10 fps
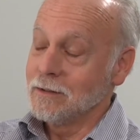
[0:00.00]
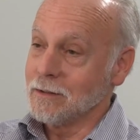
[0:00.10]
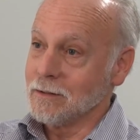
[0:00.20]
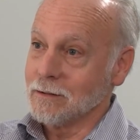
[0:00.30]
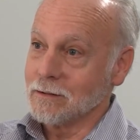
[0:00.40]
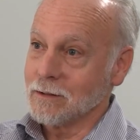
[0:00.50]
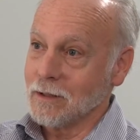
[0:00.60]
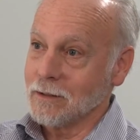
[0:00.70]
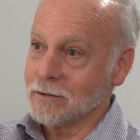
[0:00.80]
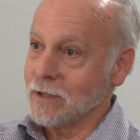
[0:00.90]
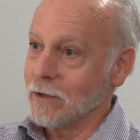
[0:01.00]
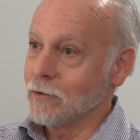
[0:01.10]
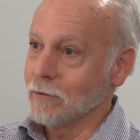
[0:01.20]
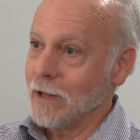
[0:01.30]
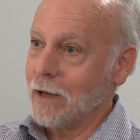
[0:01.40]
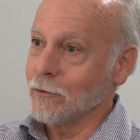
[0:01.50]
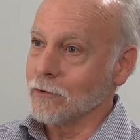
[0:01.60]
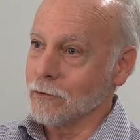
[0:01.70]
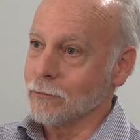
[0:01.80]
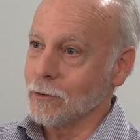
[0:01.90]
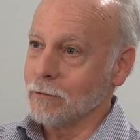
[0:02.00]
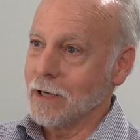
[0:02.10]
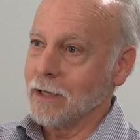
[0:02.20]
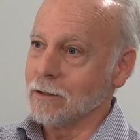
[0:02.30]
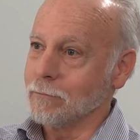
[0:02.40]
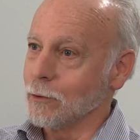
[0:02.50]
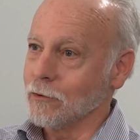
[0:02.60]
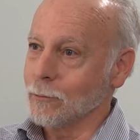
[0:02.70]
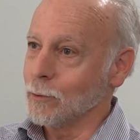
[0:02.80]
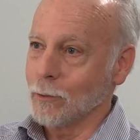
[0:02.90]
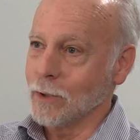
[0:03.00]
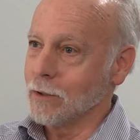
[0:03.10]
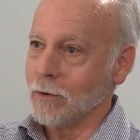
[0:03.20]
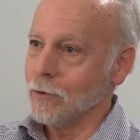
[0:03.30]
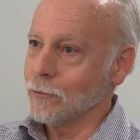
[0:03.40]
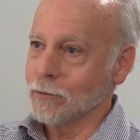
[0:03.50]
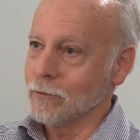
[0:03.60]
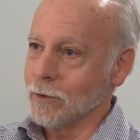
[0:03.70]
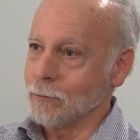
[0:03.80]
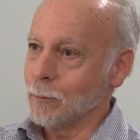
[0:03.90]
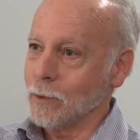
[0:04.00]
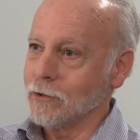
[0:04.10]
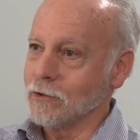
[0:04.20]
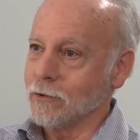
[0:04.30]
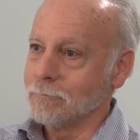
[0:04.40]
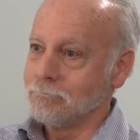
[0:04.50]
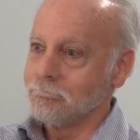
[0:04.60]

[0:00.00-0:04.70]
in tens of thousands of survey interviews that we're doing in all sorts of different places.